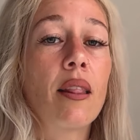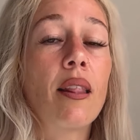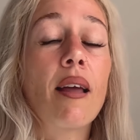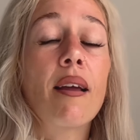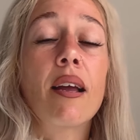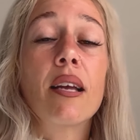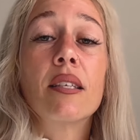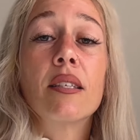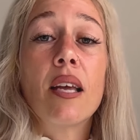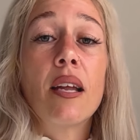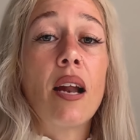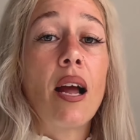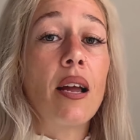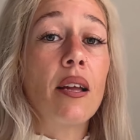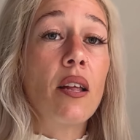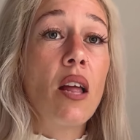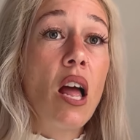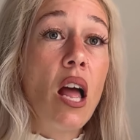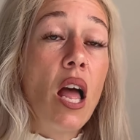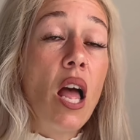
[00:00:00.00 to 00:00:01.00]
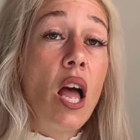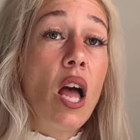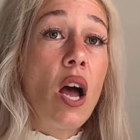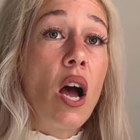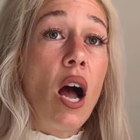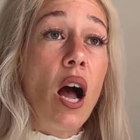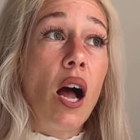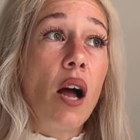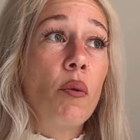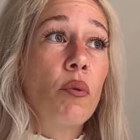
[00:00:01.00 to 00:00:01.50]
Like I said,
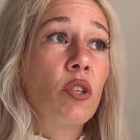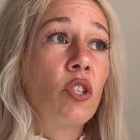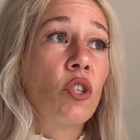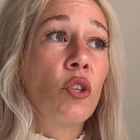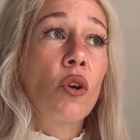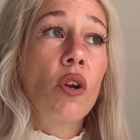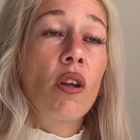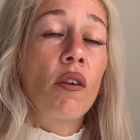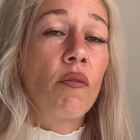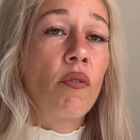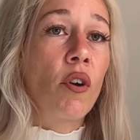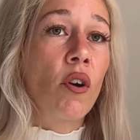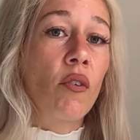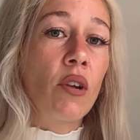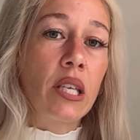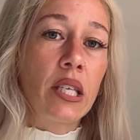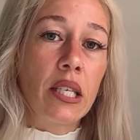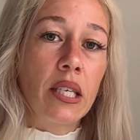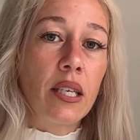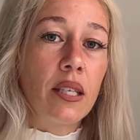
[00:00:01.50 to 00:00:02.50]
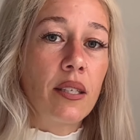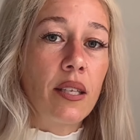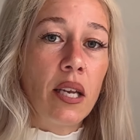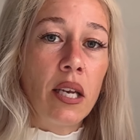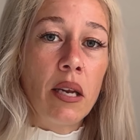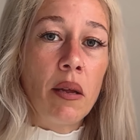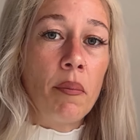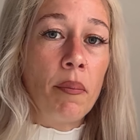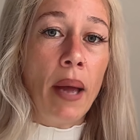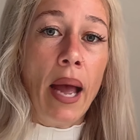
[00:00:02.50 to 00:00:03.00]
I was looking for a reason to send
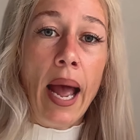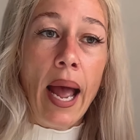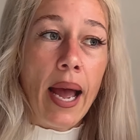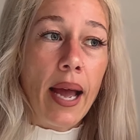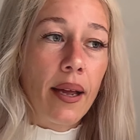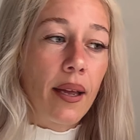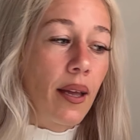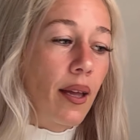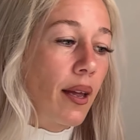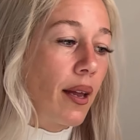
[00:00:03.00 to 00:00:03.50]
it back.